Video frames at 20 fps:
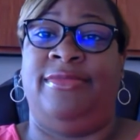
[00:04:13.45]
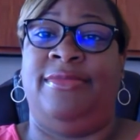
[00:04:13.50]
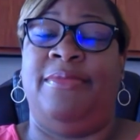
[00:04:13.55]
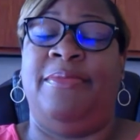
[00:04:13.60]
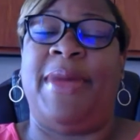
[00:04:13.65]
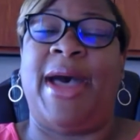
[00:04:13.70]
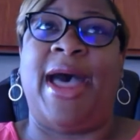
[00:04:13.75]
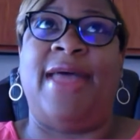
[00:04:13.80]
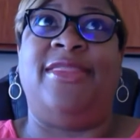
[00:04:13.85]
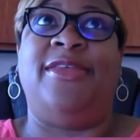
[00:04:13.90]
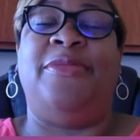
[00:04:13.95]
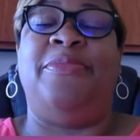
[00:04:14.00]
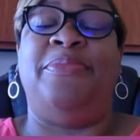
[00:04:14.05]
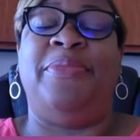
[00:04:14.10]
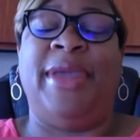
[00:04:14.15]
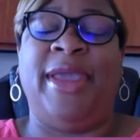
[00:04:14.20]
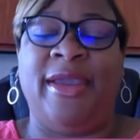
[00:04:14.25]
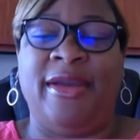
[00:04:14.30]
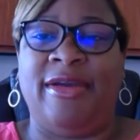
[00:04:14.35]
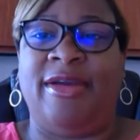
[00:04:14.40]
by the
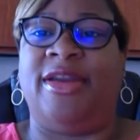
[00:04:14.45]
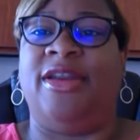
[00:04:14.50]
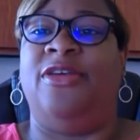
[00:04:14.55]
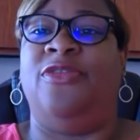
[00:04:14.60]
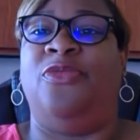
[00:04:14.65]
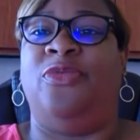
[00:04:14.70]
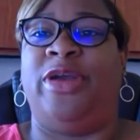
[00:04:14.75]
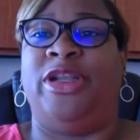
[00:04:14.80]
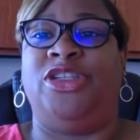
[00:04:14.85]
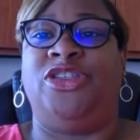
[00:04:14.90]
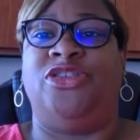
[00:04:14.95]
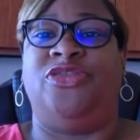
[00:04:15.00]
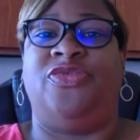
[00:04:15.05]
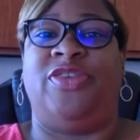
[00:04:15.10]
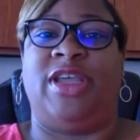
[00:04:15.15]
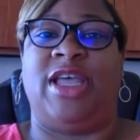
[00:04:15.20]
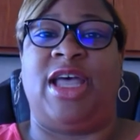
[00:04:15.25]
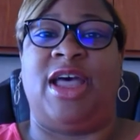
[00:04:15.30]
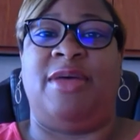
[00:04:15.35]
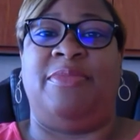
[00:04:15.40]
merit of what you've
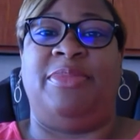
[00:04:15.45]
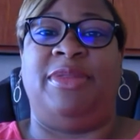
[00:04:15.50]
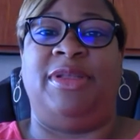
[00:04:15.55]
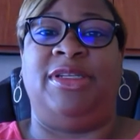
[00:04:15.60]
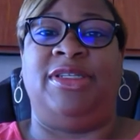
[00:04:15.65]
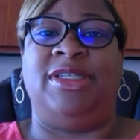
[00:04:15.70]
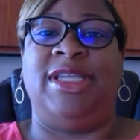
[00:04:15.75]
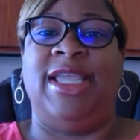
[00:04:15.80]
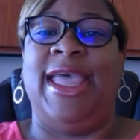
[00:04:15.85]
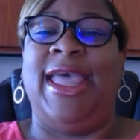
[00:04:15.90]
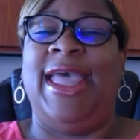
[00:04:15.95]
accomplished.